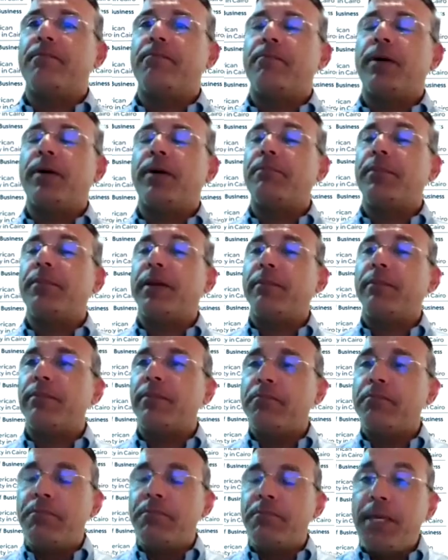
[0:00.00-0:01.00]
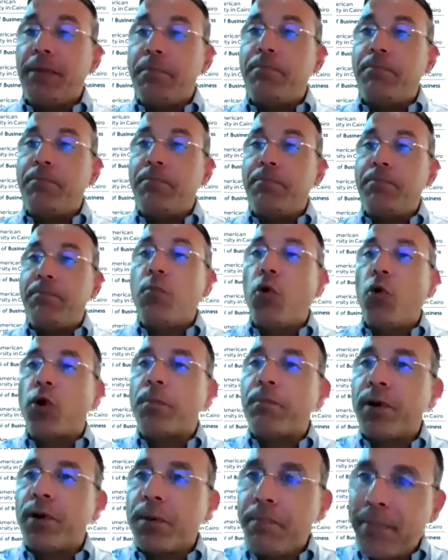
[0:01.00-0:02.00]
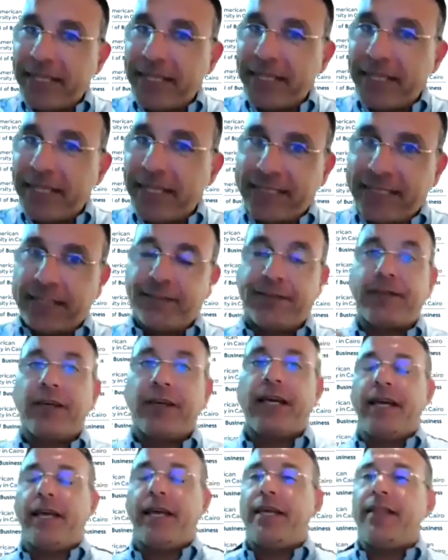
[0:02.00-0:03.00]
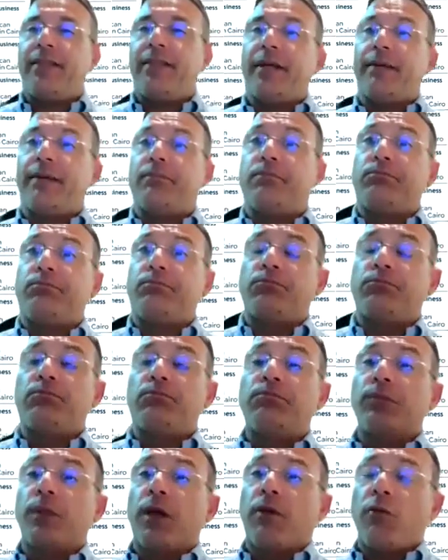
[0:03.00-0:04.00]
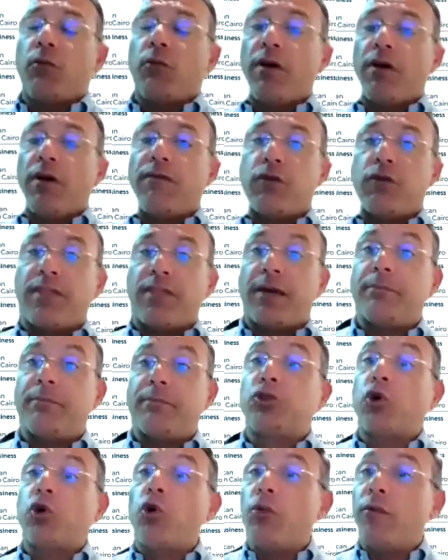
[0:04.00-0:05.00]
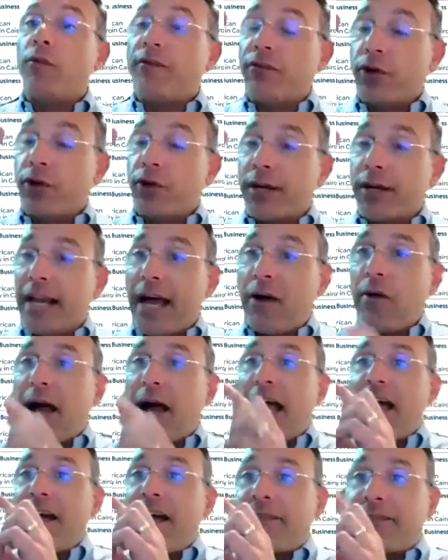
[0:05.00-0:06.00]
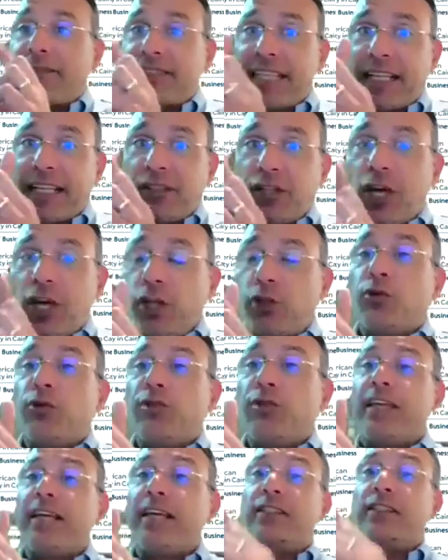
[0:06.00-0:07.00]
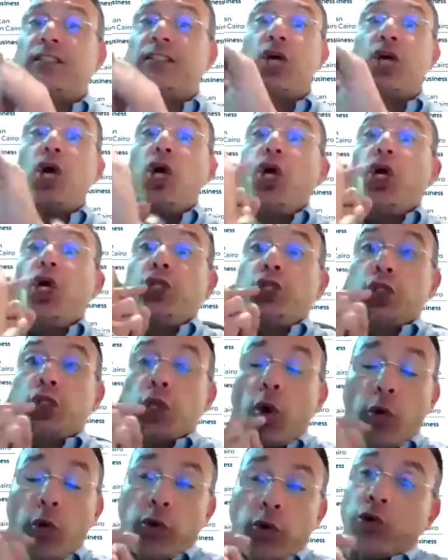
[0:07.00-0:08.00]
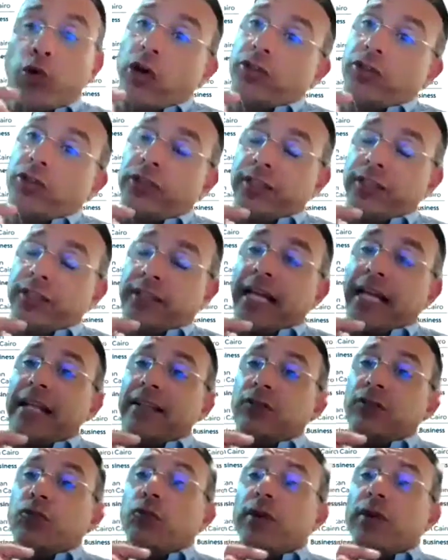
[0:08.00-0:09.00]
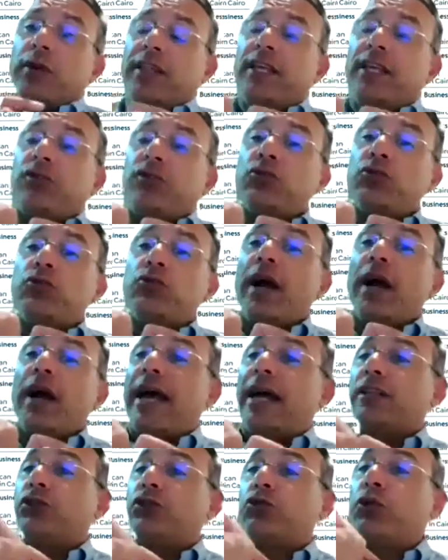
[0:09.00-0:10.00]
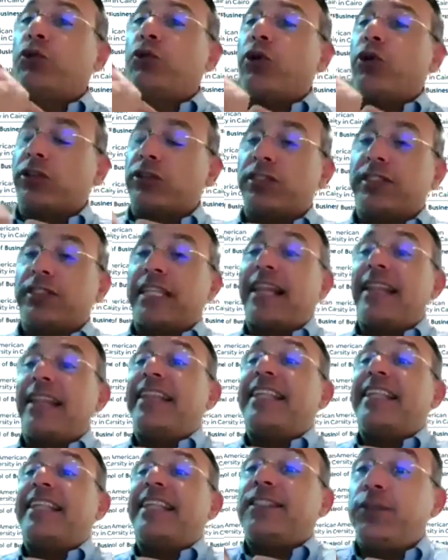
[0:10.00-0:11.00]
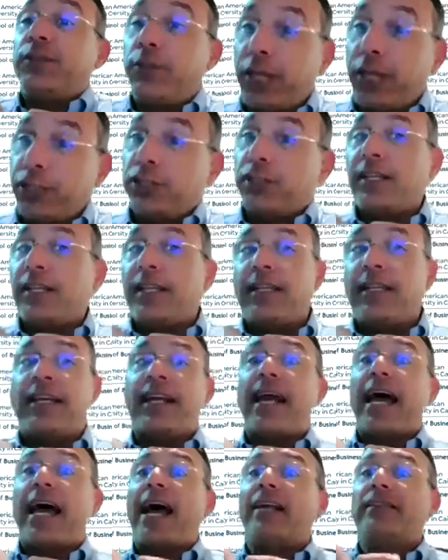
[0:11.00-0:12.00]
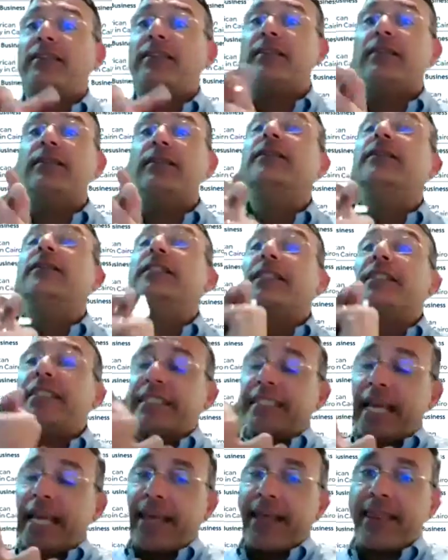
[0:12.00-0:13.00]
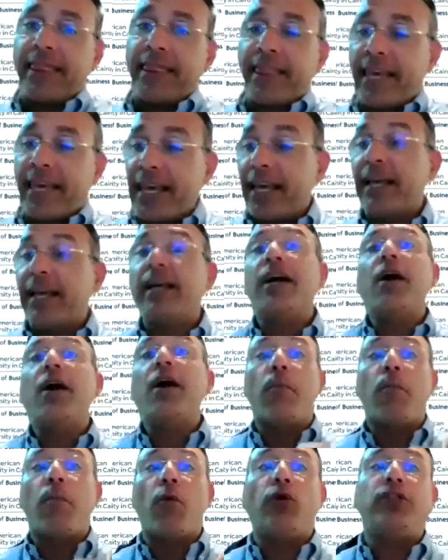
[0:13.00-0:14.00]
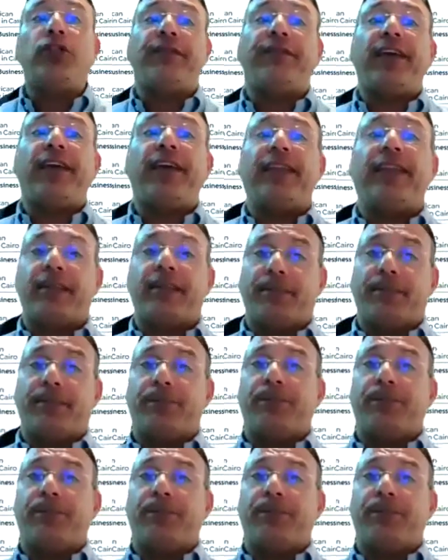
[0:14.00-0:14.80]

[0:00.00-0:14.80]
but be more permissive in them, for them. So for now, I have said two things. Show you understand what they do and show you understand the situation that they're at. Second thing, motivate them.